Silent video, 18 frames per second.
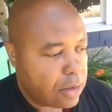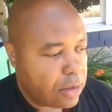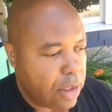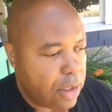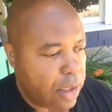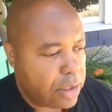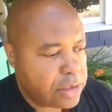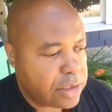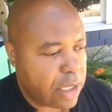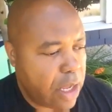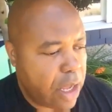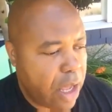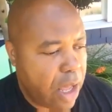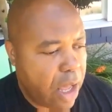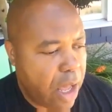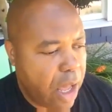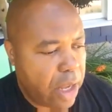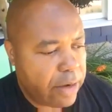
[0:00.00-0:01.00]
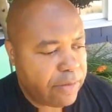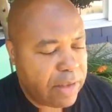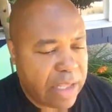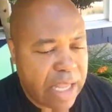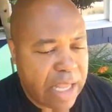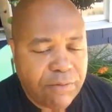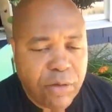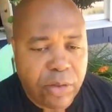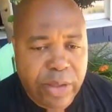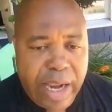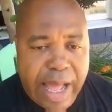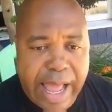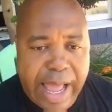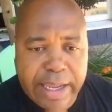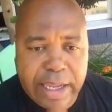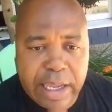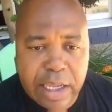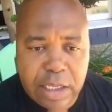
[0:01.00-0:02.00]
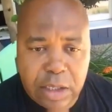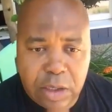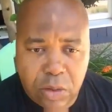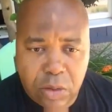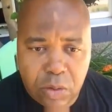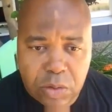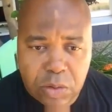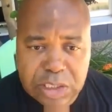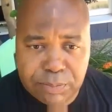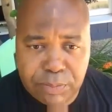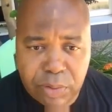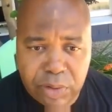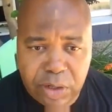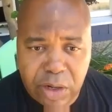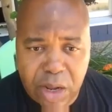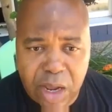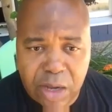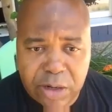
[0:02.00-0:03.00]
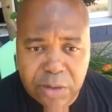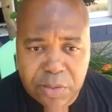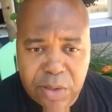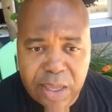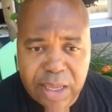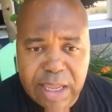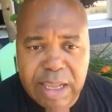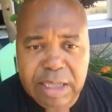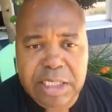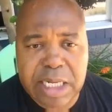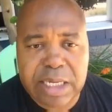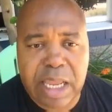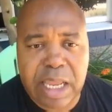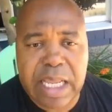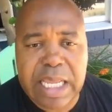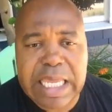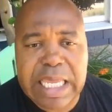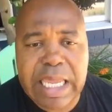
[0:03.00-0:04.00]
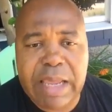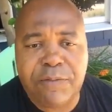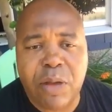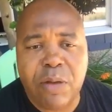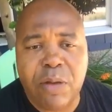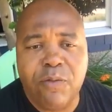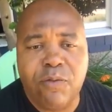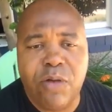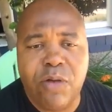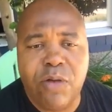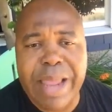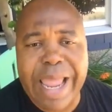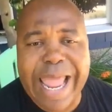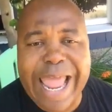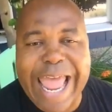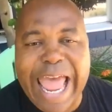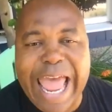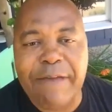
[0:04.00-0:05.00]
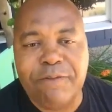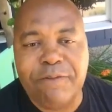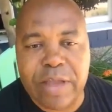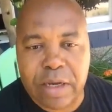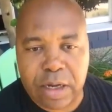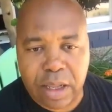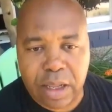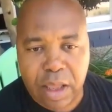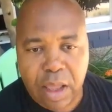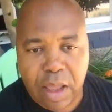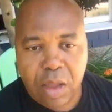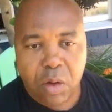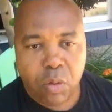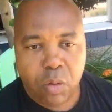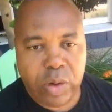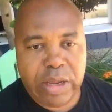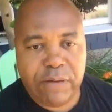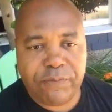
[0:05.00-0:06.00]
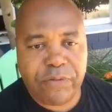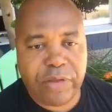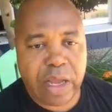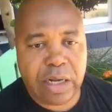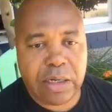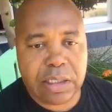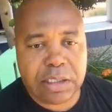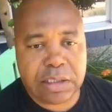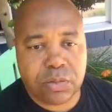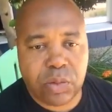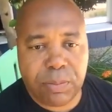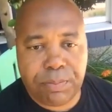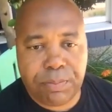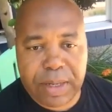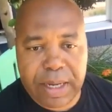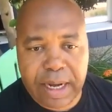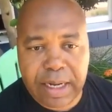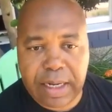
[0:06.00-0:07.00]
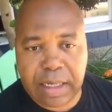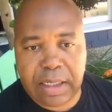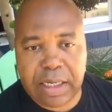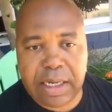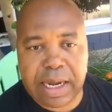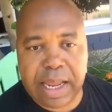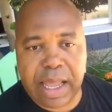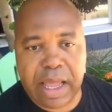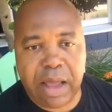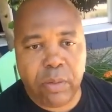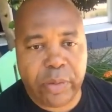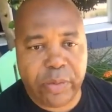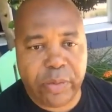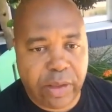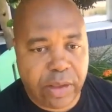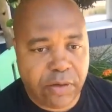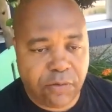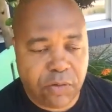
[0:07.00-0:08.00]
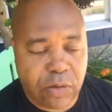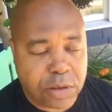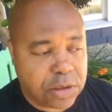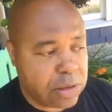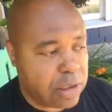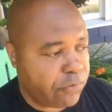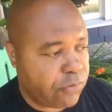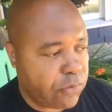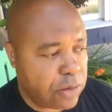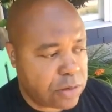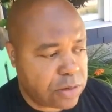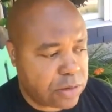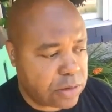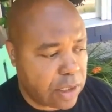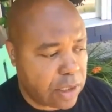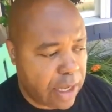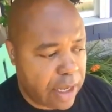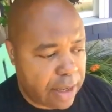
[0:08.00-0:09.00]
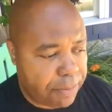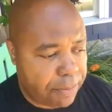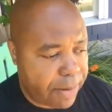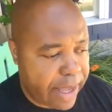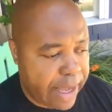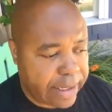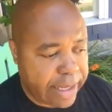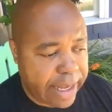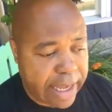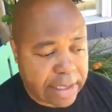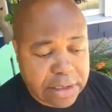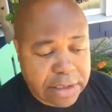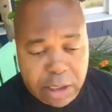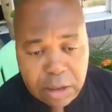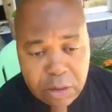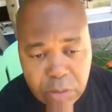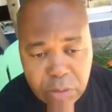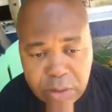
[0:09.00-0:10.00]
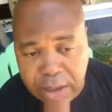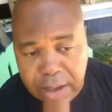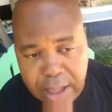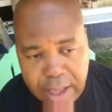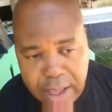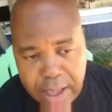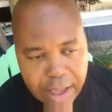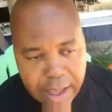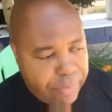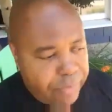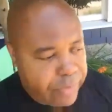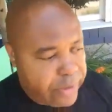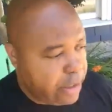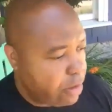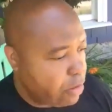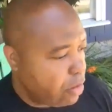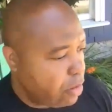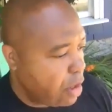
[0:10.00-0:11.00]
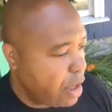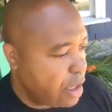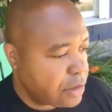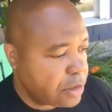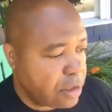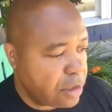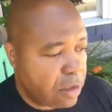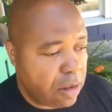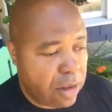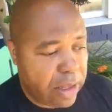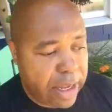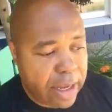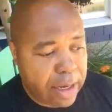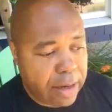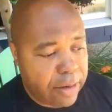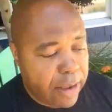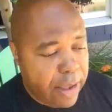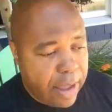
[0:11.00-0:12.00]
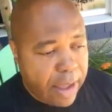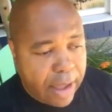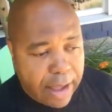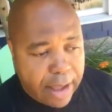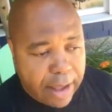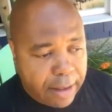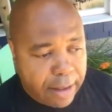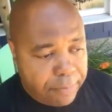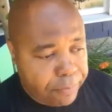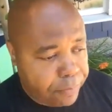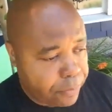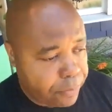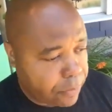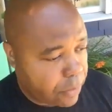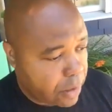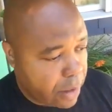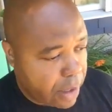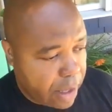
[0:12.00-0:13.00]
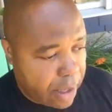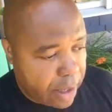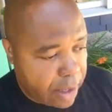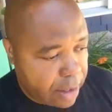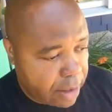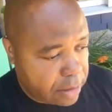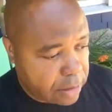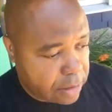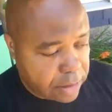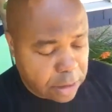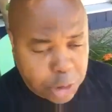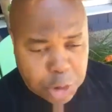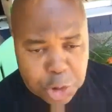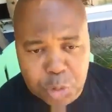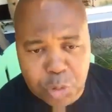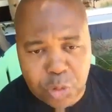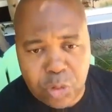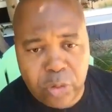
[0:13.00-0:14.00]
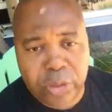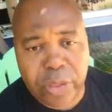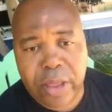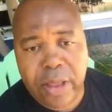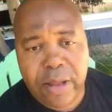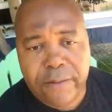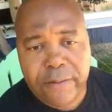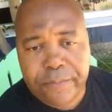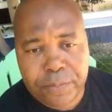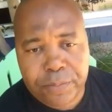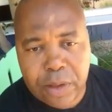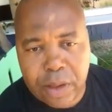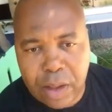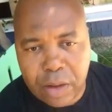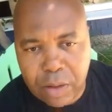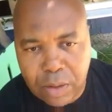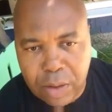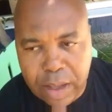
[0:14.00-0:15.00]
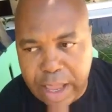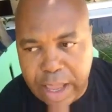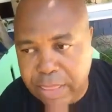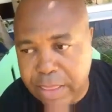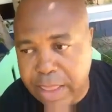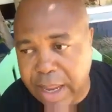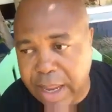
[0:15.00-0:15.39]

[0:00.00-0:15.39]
is on a level that I can use and put it on the thing, it's like a gift from heaven. We've done this repeatedly now with the different podcasts, including Ear Hustle and The Truth. And